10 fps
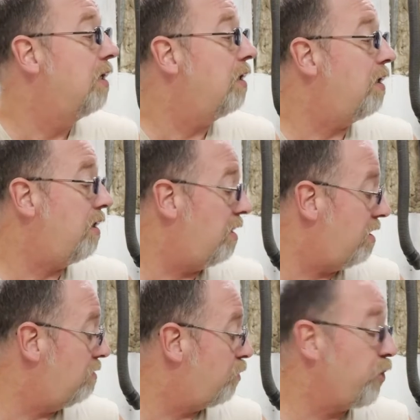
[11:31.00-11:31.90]

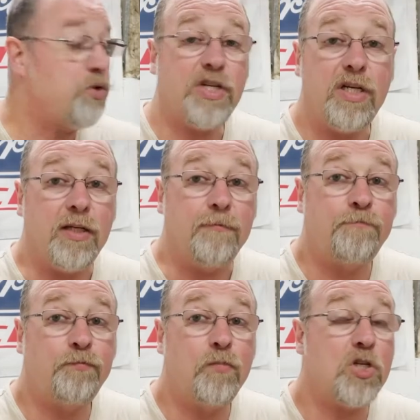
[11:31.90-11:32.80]
and we're using it.
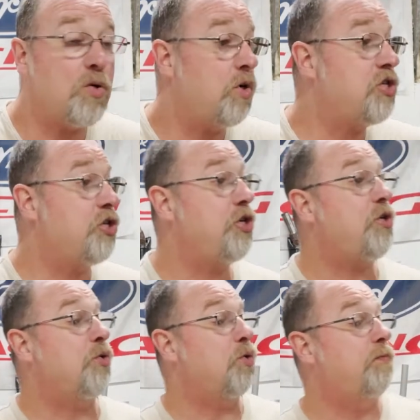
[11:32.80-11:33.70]
So what you do